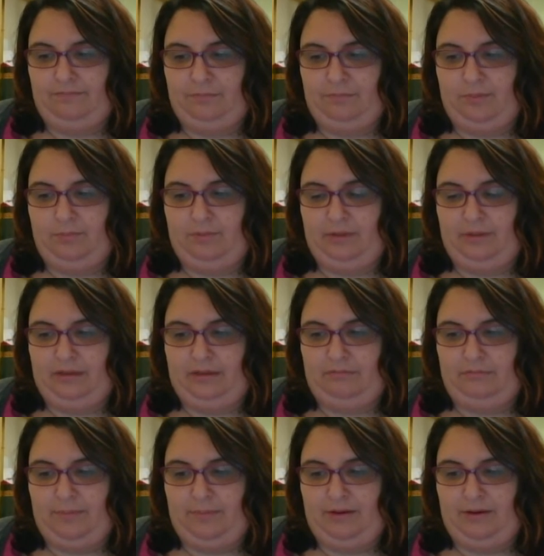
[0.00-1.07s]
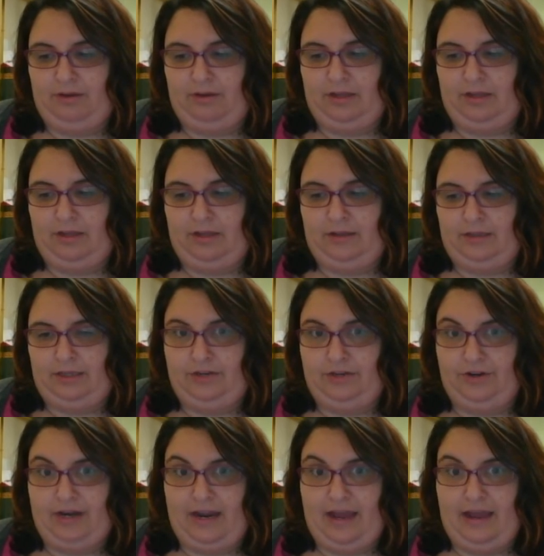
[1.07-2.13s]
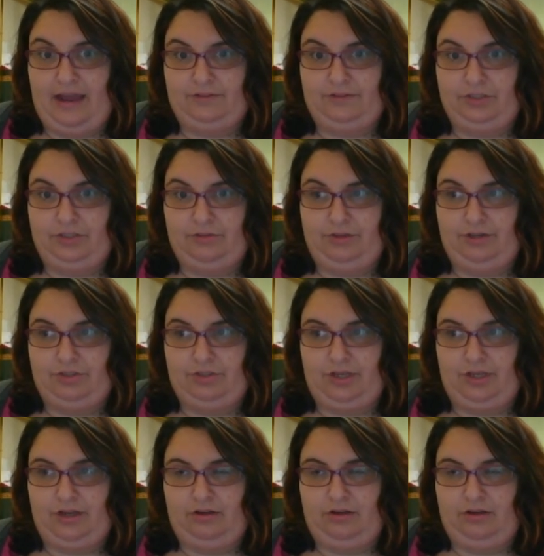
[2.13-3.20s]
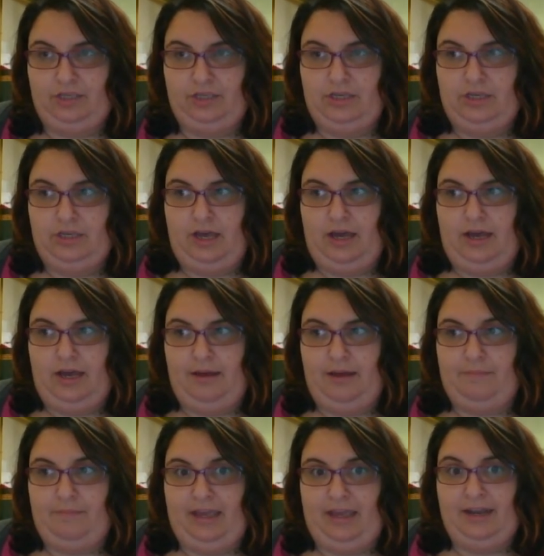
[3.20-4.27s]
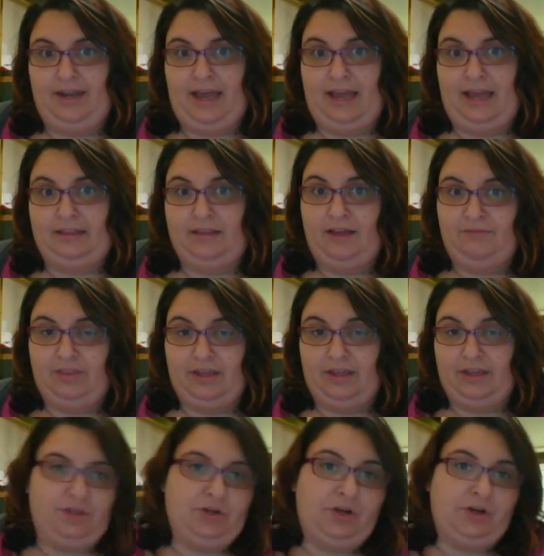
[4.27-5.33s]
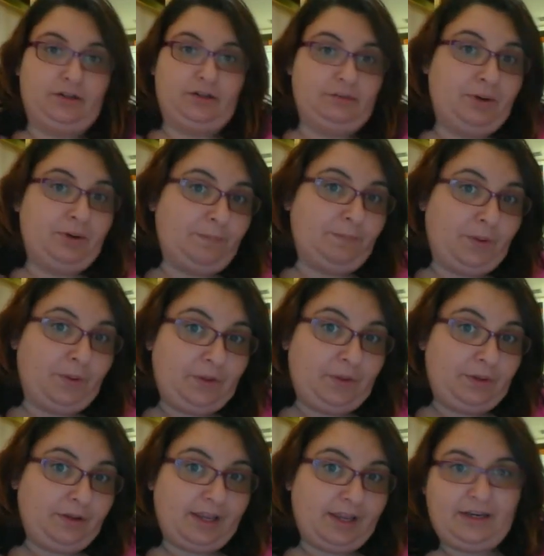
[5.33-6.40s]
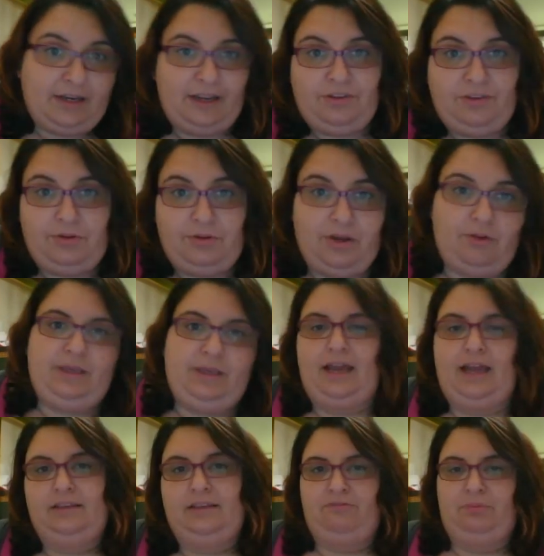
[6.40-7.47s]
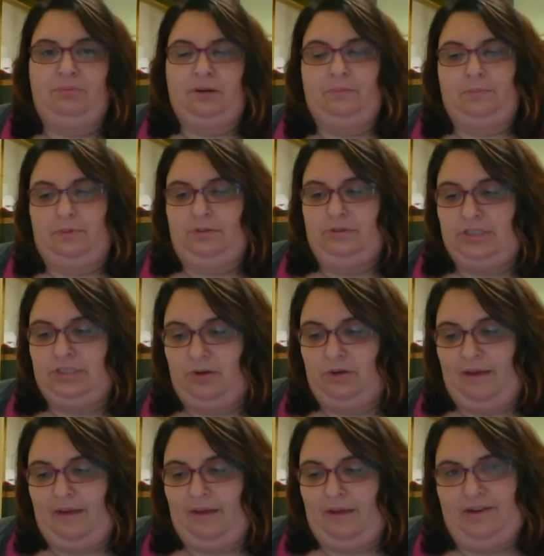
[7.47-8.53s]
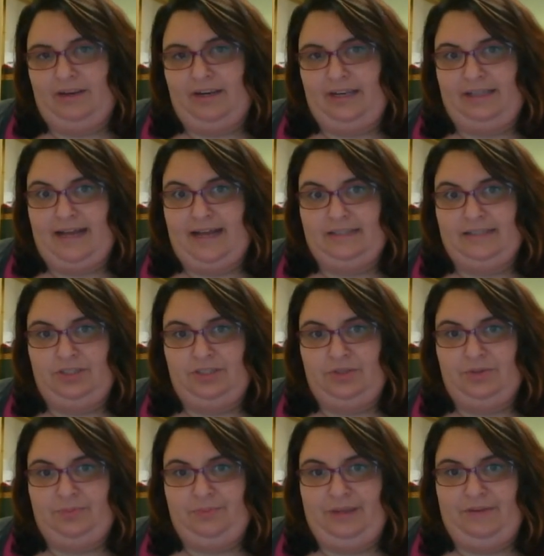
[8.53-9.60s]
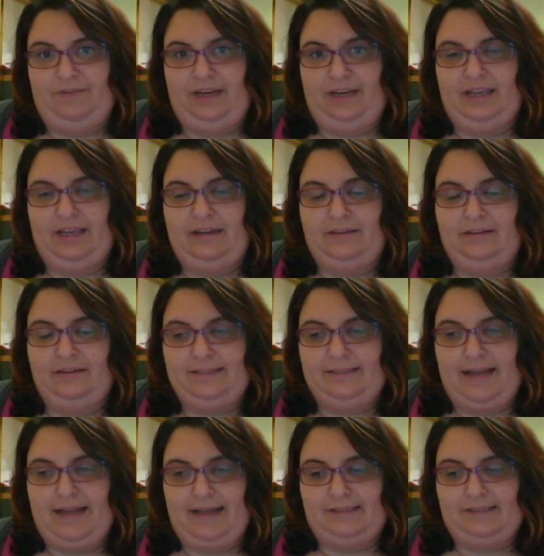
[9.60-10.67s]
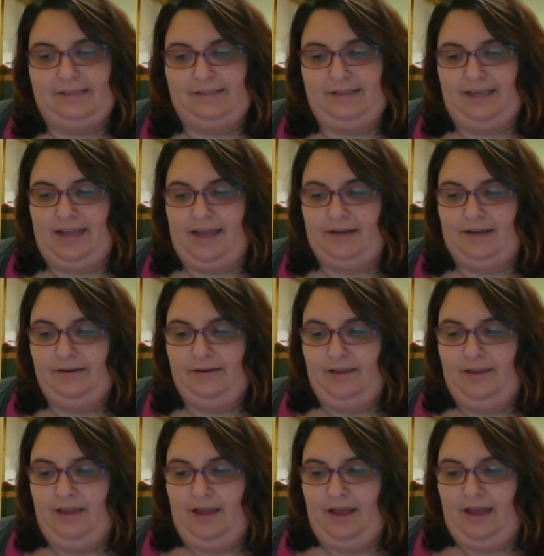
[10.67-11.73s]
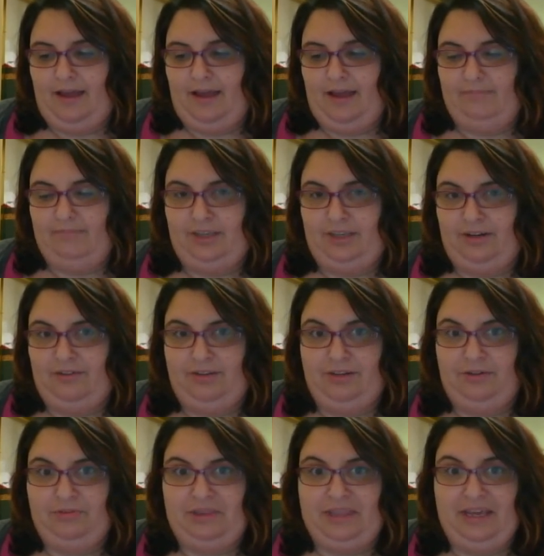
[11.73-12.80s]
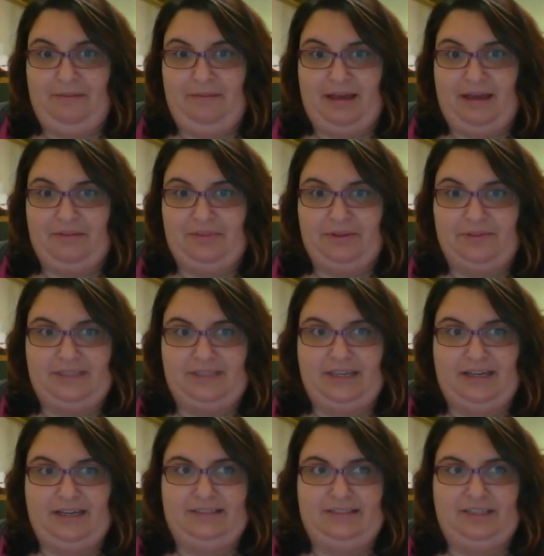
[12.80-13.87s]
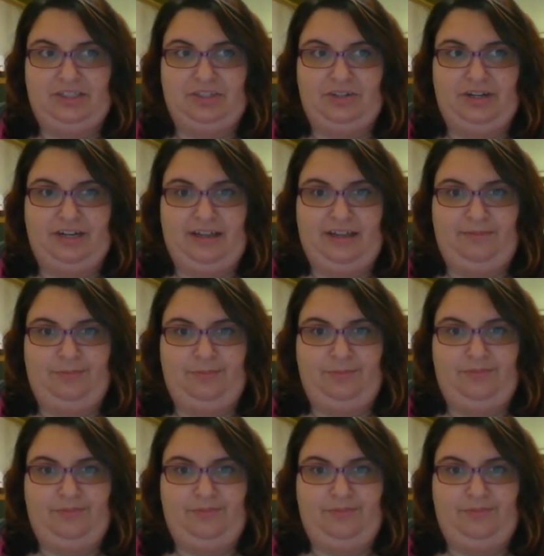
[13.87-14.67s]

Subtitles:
probably about a year and a half to 2 years ago, and I love them. They're purple, and if you know me, I love purple, so I'm very glad to be fitting in these glasses again. You don't think about those things, that if